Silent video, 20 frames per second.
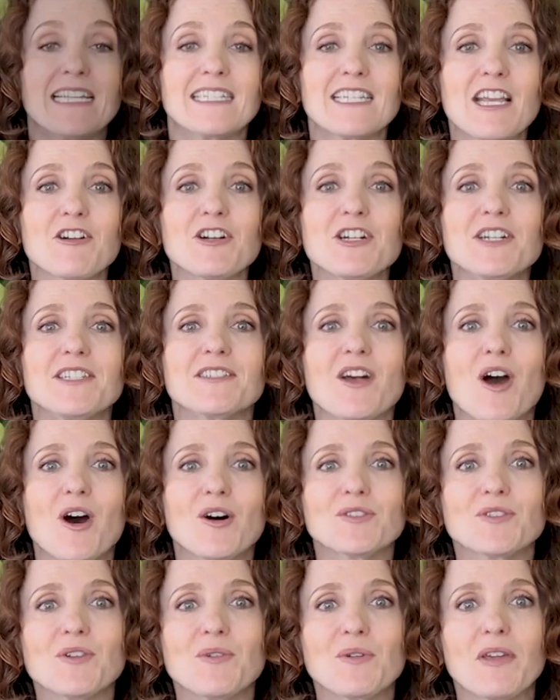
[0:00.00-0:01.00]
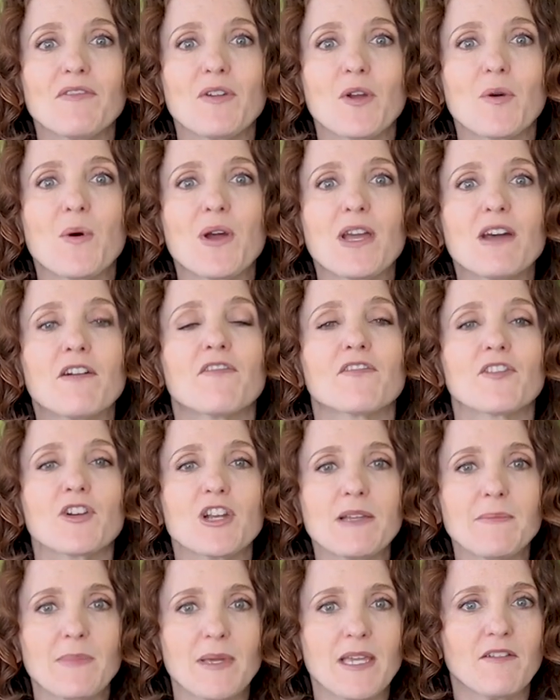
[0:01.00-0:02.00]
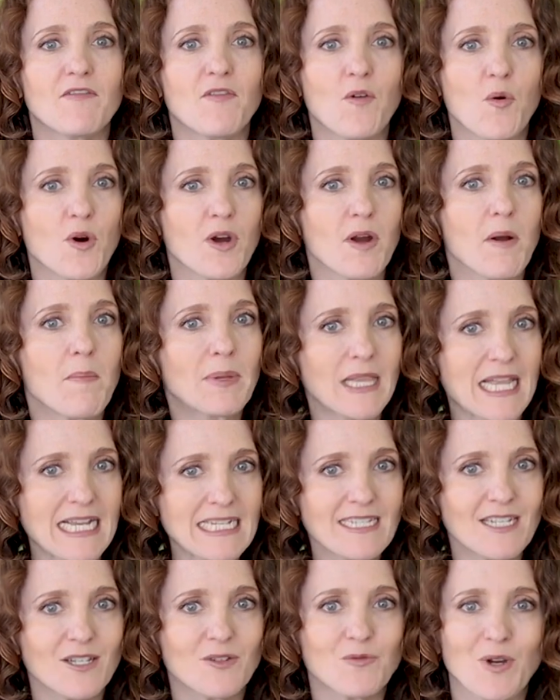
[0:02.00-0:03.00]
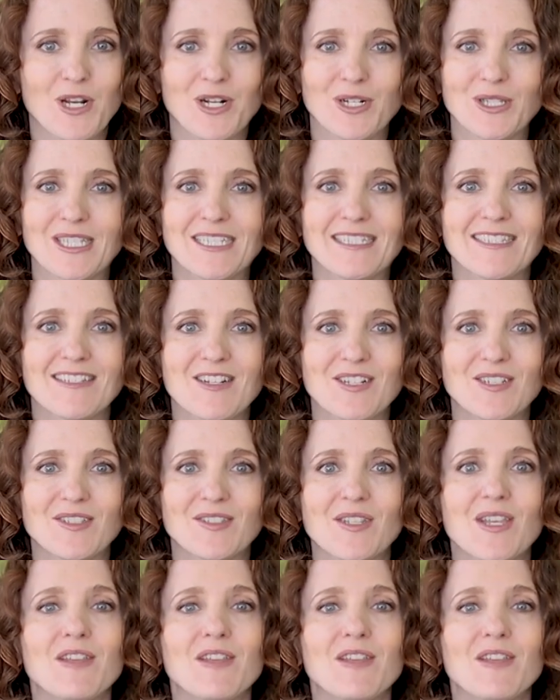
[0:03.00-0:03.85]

Tera is also giving away a freebie for planted runner listeners